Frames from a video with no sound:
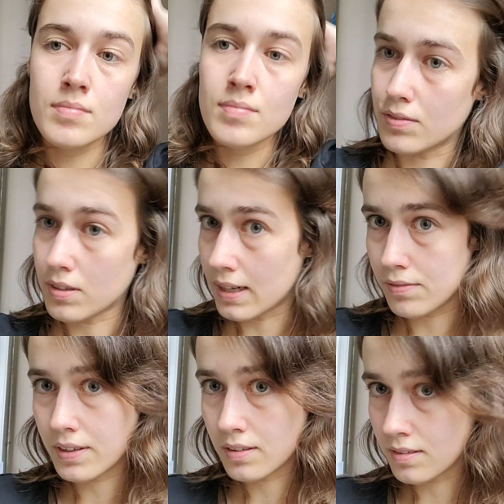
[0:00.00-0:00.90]
If you're
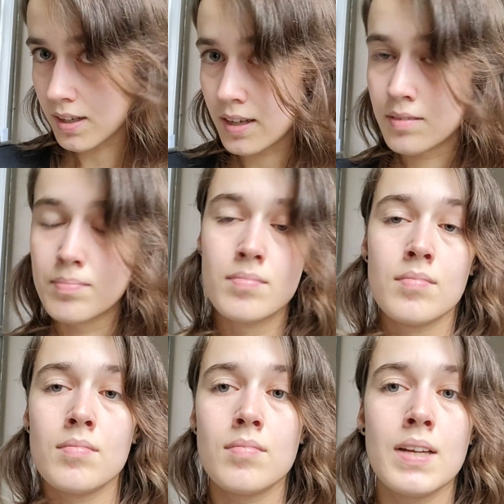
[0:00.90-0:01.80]
having a thought,
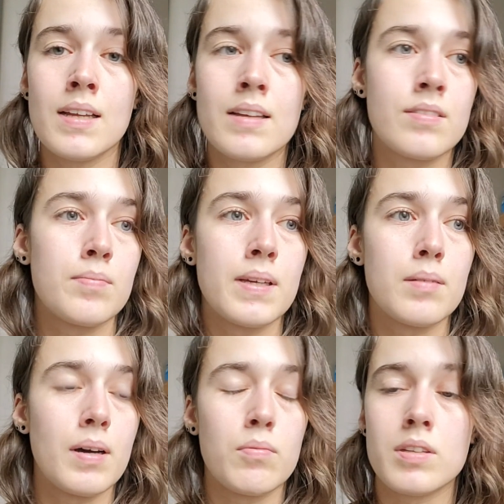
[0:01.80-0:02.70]
it has to be
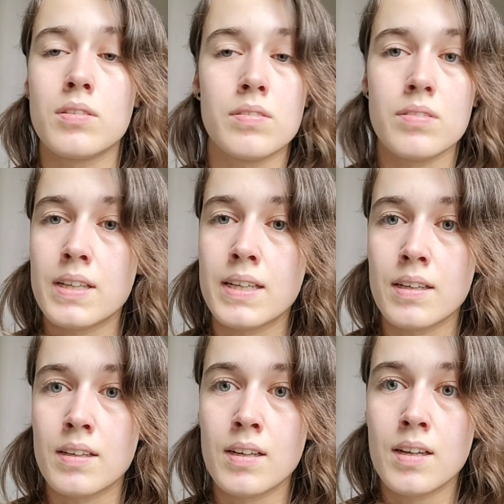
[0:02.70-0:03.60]
about what you're
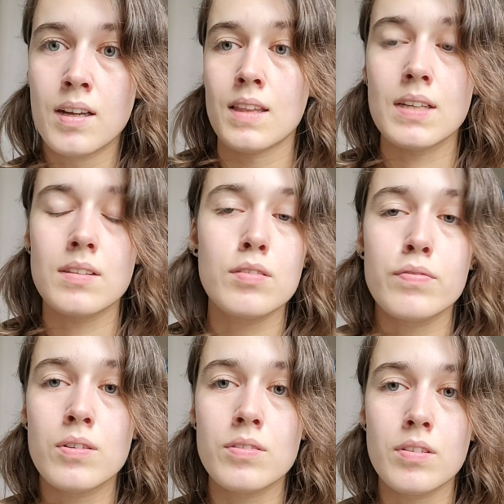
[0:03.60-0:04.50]
seeing. And just
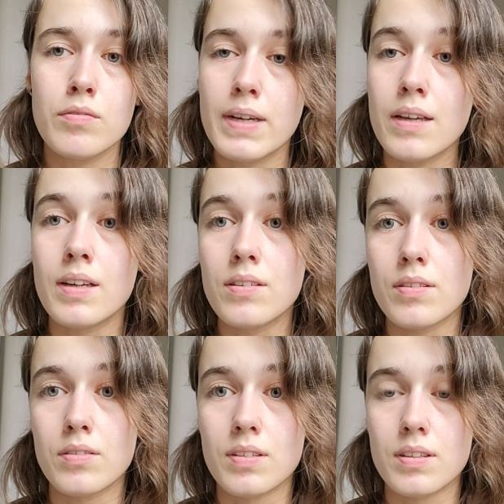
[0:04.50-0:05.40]
focus on when you need to
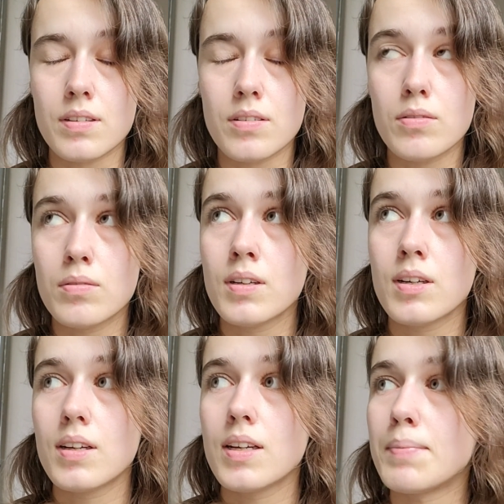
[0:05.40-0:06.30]
use it,
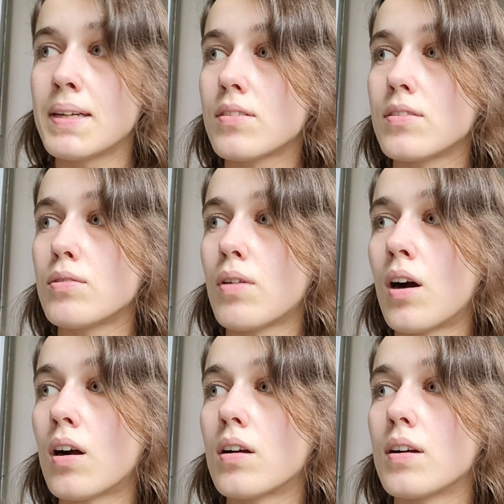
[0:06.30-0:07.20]
Imagine you
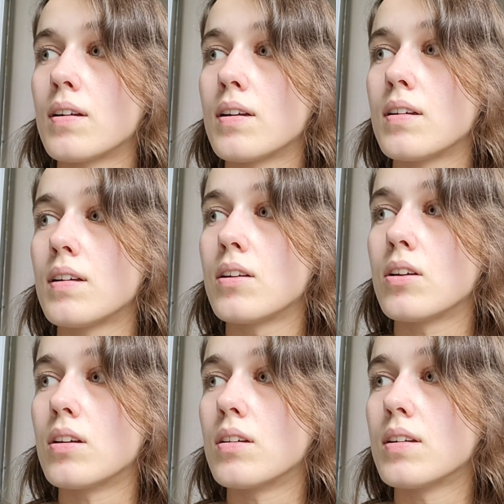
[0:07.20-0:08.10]
are
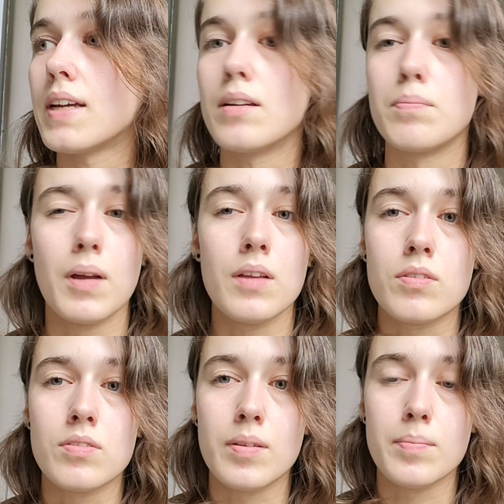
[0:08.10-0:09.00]
in a bus or
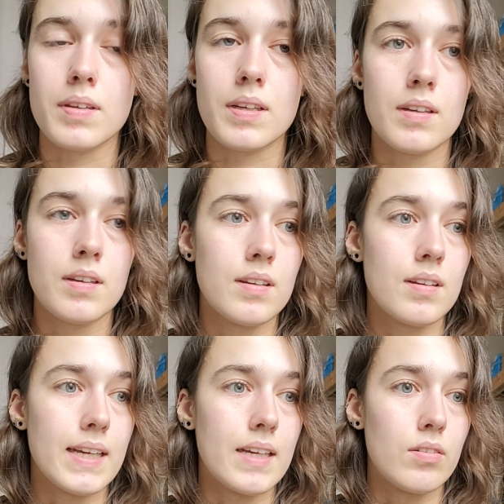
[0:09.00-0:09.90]
something
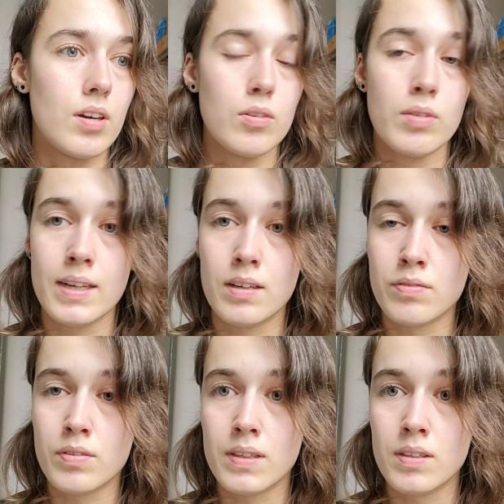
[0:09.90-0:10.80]
and you are looking out of
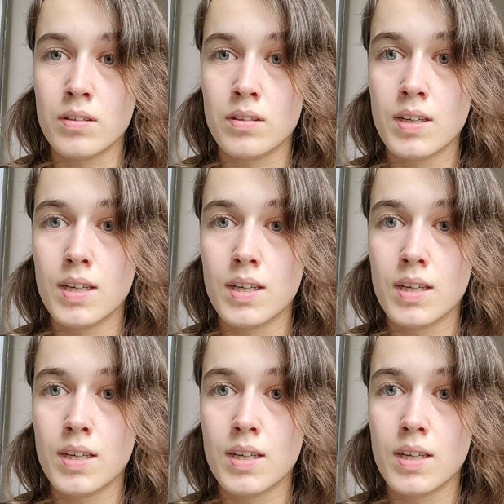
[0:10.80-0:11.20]
the window.